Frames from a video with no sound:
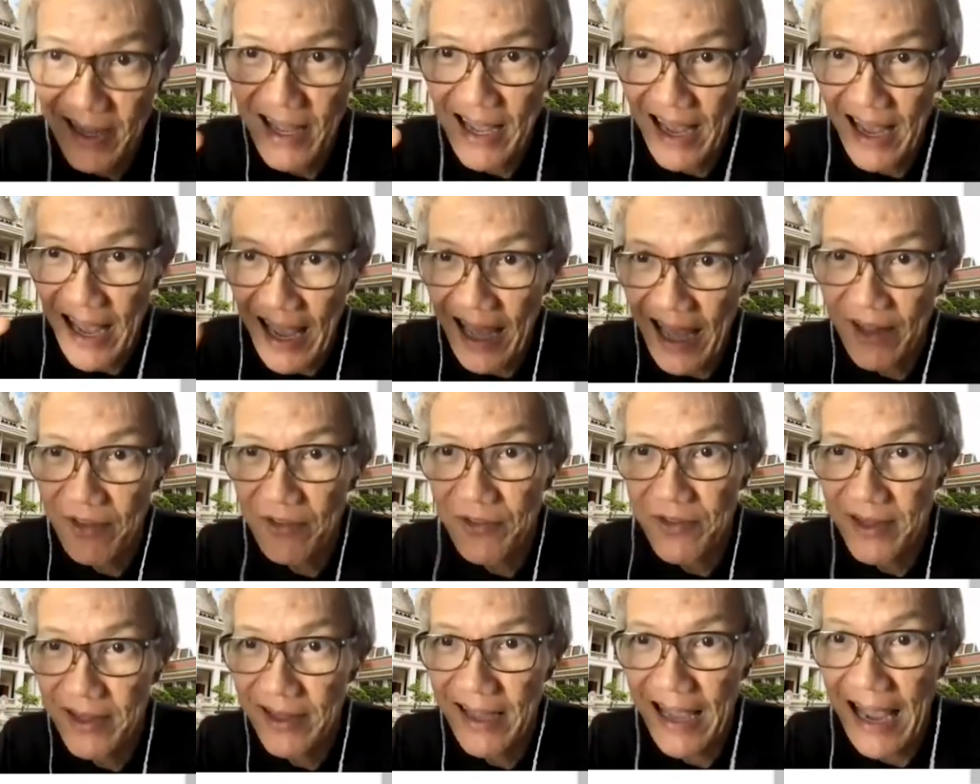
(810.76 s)
as
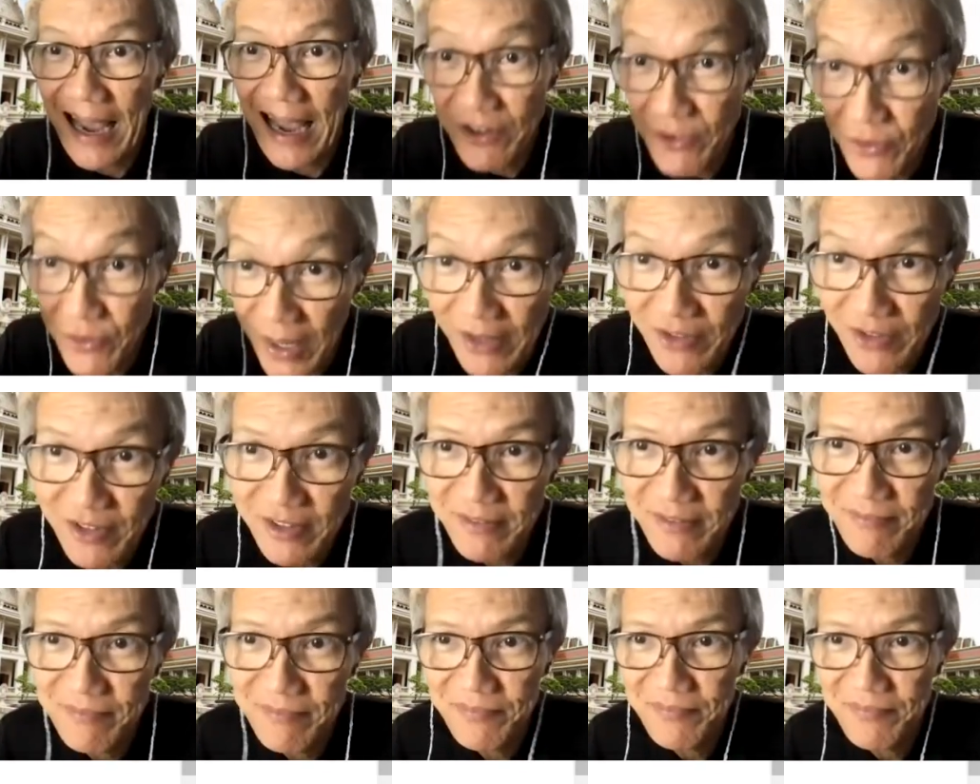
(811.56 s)
the address.
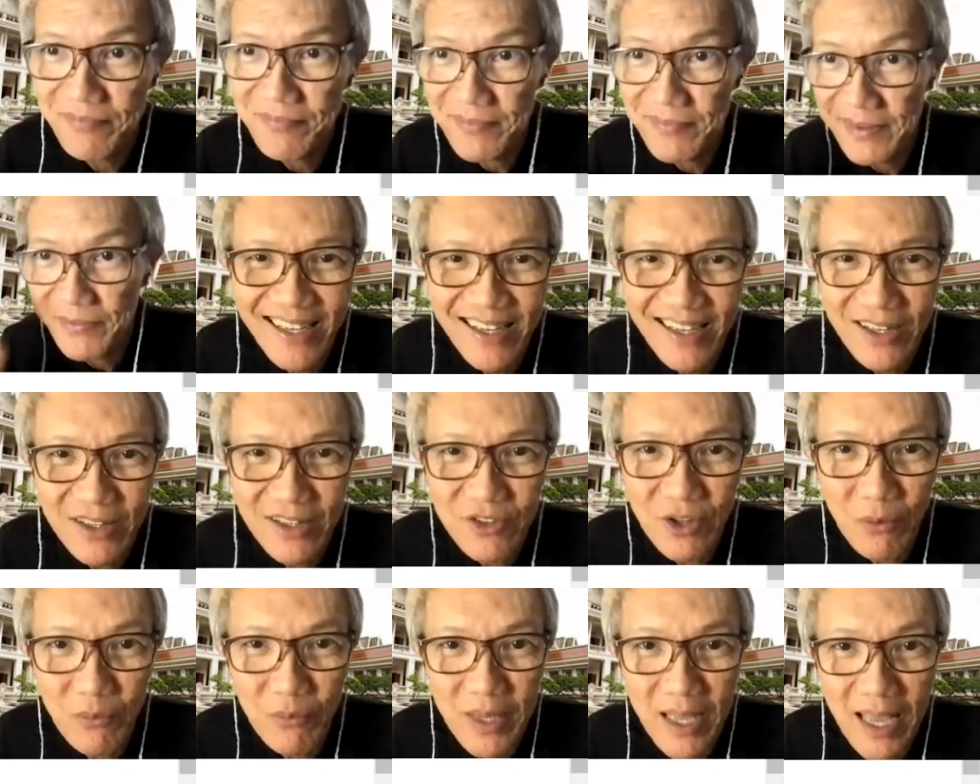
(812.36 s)

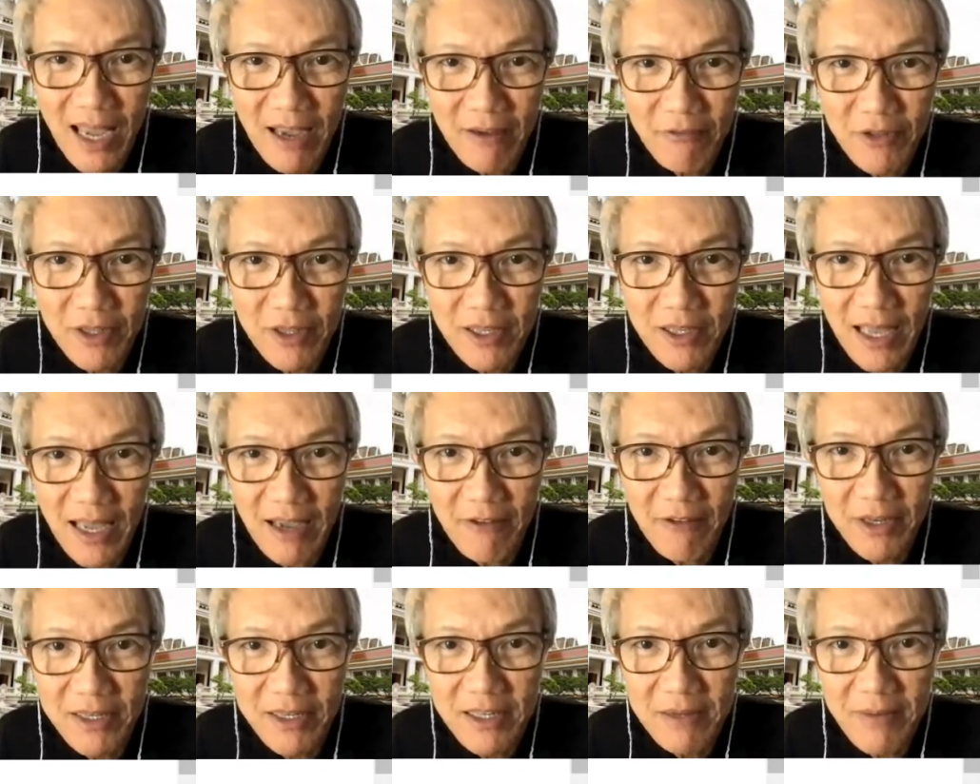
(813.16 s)
So we have the
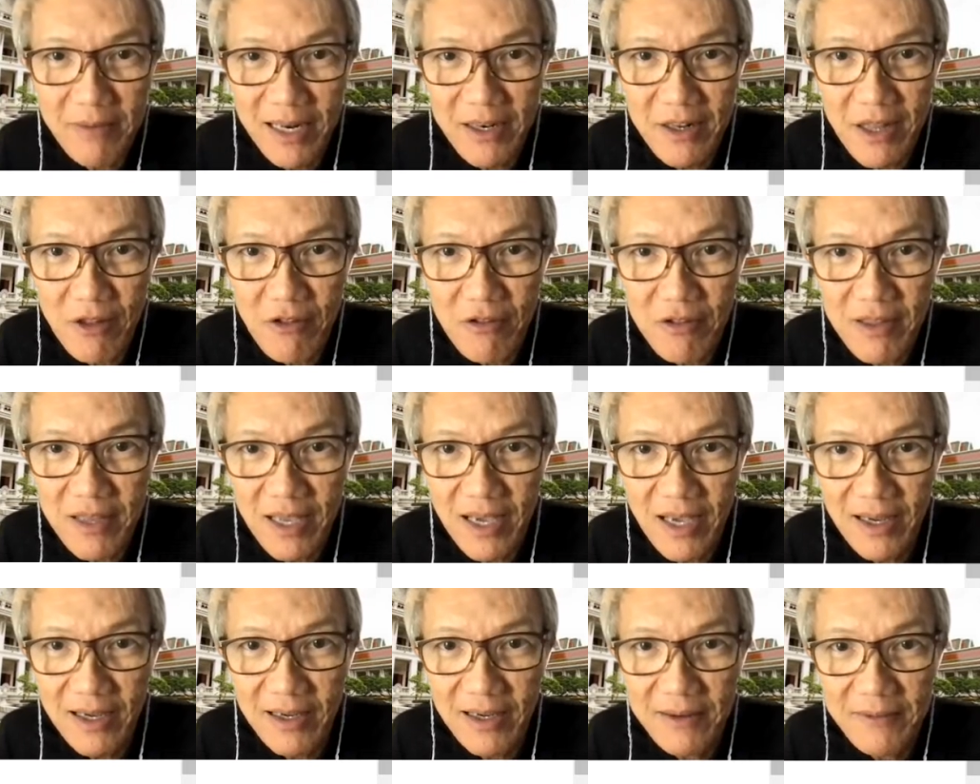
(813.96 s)
effective address
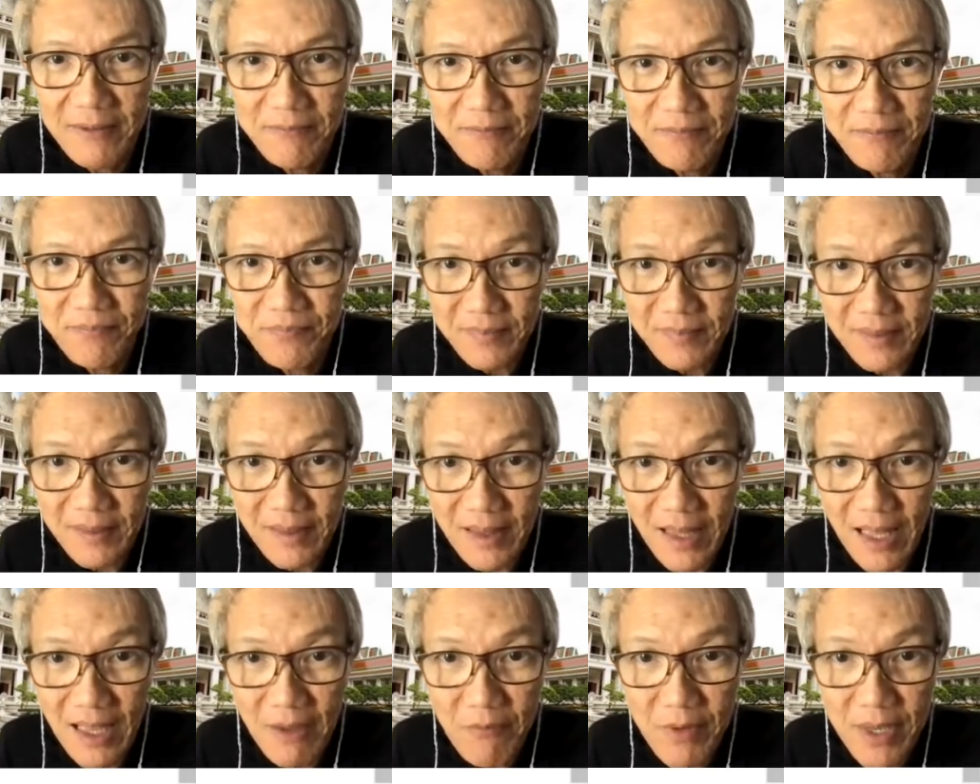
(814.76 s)
here,
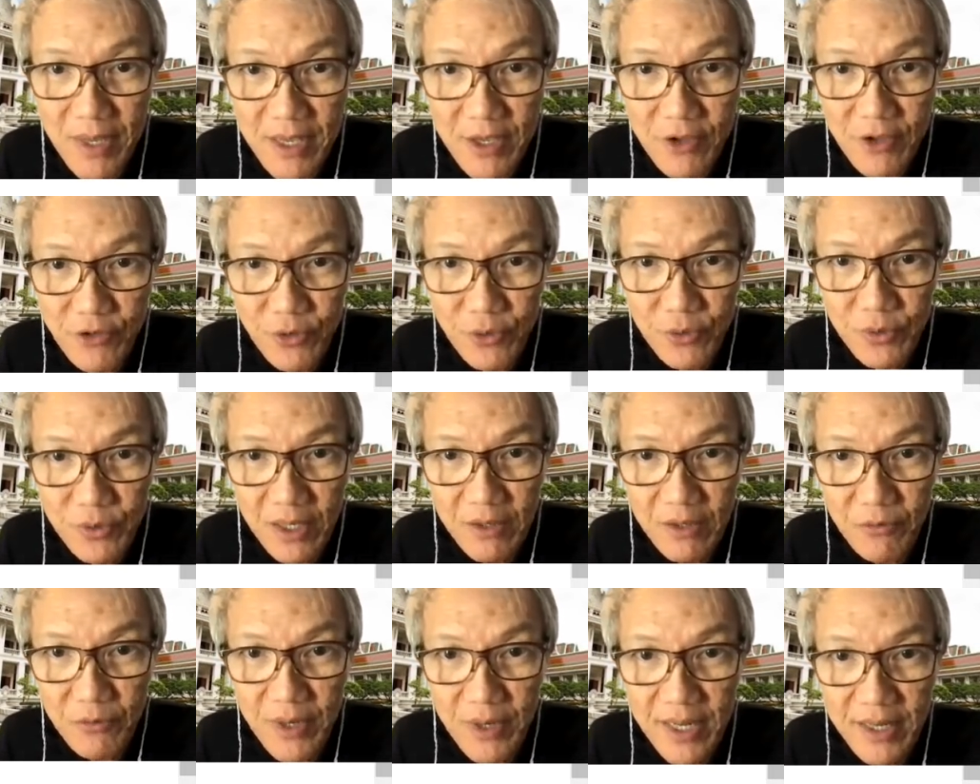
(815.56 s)
and we issue the
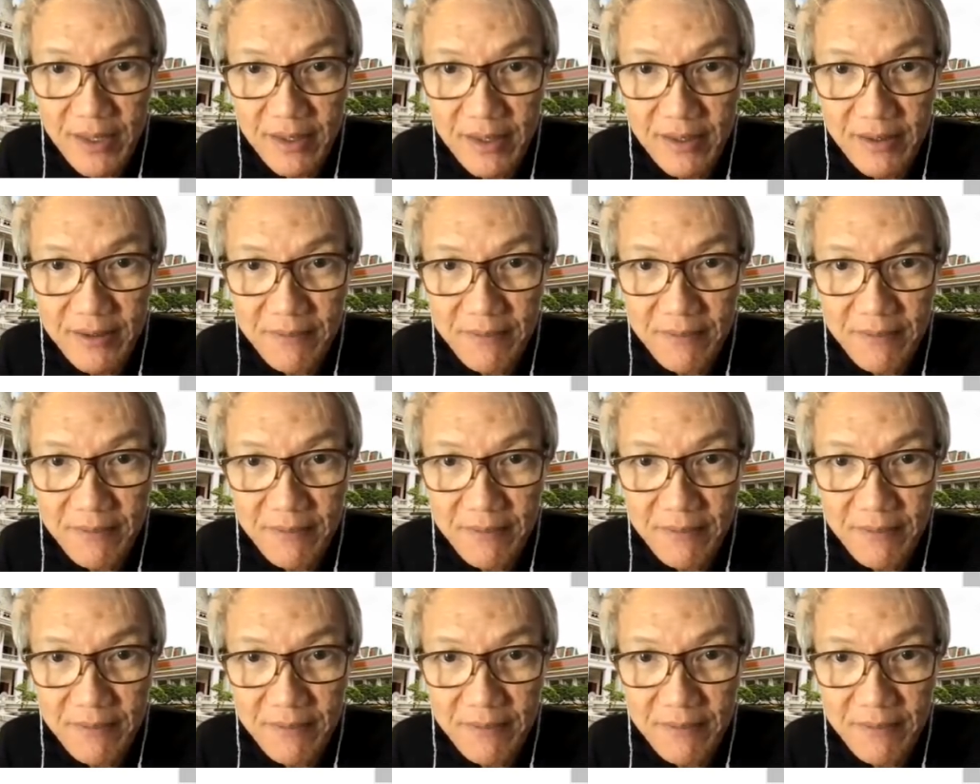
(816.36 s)
read.